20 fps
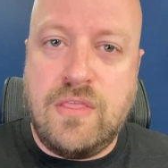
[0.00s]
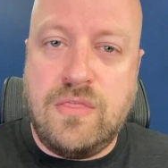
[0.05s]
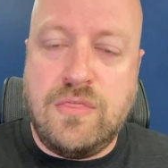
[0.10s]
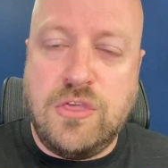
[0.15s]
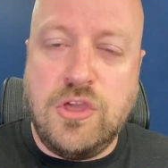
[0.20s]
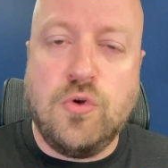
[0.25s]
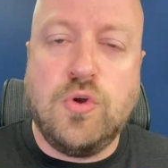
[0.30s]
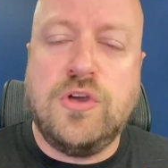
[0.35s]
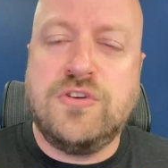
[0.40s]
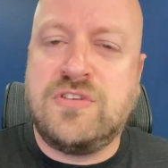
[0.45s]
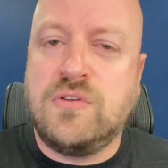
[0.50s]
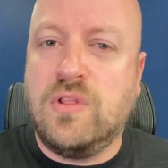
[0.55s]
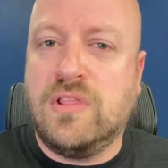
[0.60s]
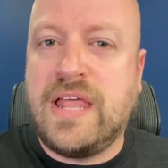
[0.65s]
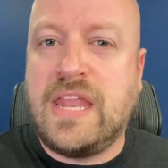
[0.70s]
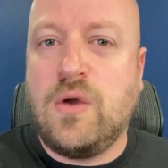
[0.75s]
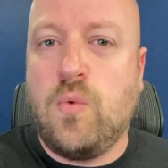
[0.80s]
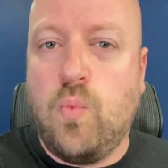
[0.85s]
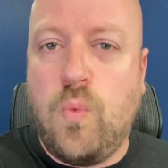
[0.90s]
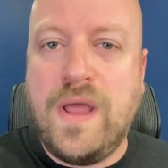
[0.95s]
you're using
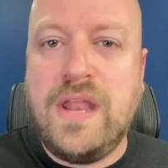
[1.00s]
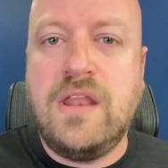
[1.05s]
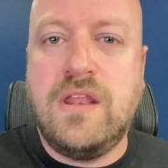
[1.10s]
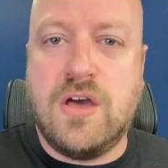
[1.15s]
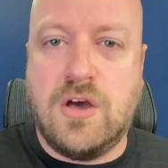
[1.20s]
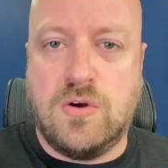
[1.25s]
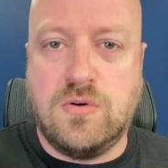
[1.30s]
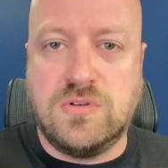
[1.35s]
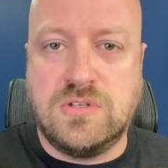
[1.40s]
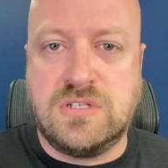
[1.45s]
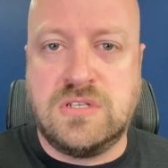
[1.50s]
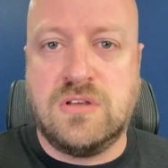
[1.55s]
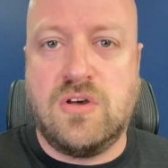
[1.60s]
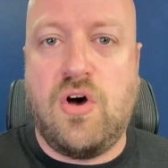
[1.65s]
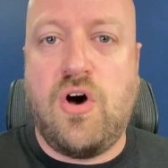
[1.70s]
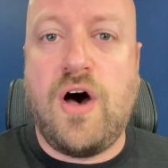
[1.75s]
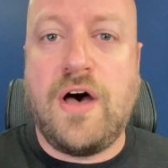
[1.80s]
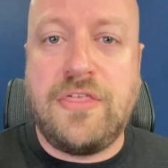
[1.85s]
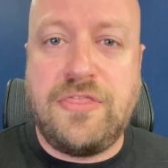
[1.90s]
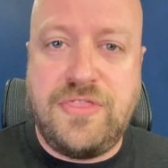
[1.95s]
letting Windows
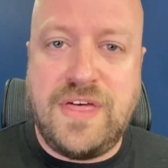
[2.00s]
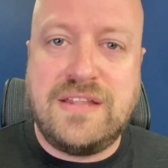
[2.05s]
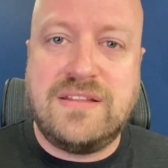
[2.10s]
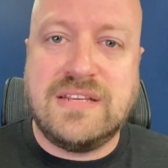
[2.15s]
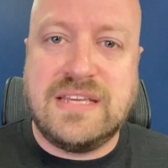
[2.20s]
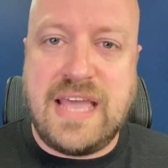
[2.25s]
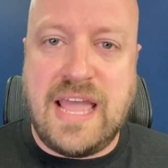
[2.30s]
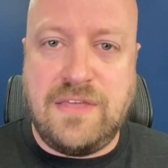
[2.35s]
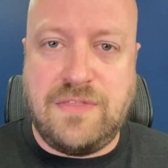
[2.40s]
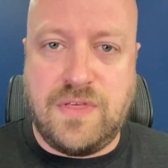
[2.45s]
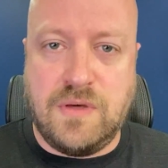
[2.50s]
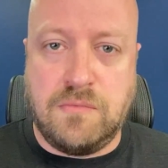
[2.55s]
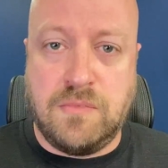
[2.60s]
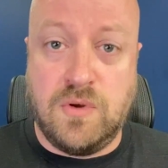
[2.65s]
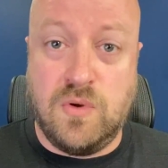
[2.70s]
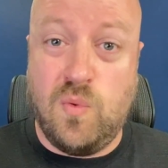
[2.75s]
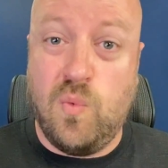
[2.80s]
authenticate them.